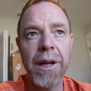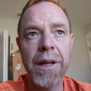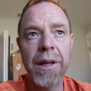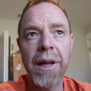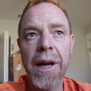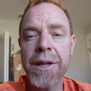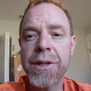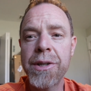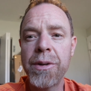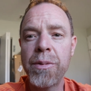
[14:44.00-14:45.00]
in the
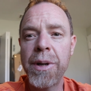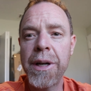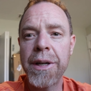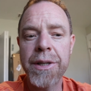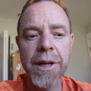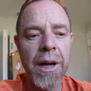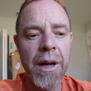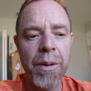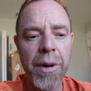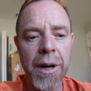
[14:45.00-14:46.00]
last 2 weeks,
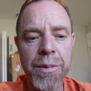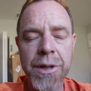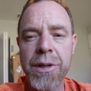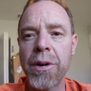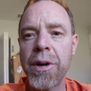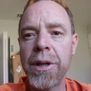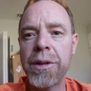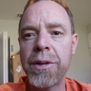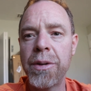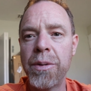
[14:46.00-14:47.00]
but I'm starting
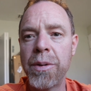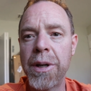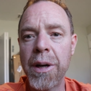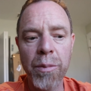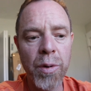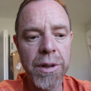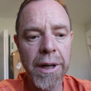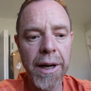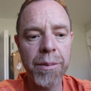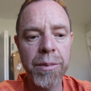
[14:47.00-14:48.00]
to get more
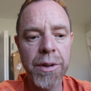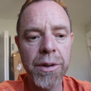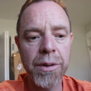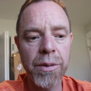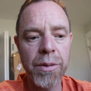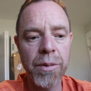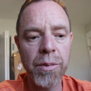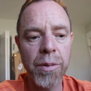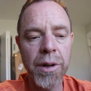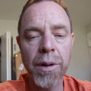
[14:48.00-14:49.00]
time to
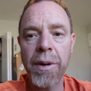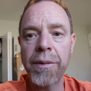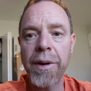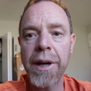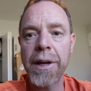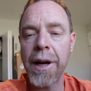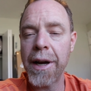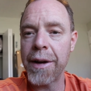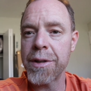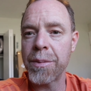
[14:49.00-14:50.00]
work on my van.
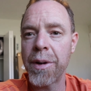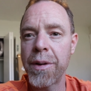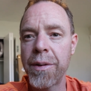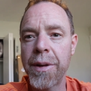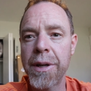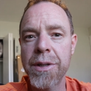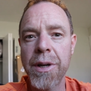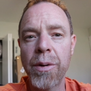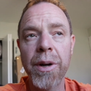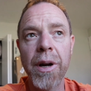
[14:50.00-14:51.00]
I have some other things
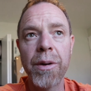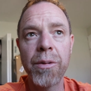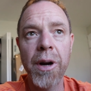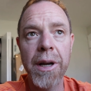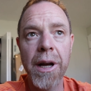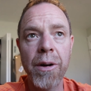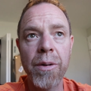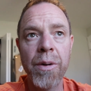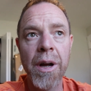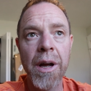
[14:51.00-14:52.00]
going on right
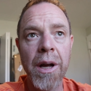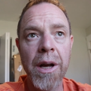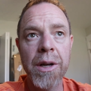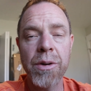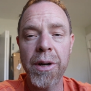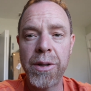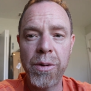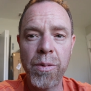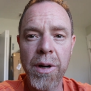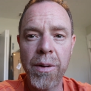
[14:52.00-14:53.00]
now, so I
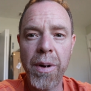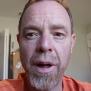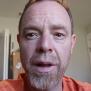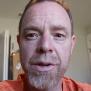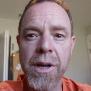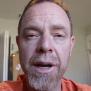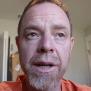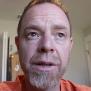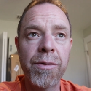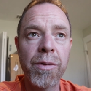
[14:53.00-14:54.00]
do want to
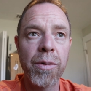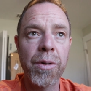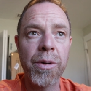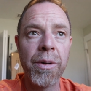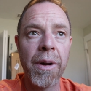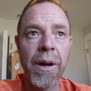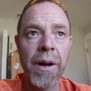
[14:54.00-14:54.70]
apologize for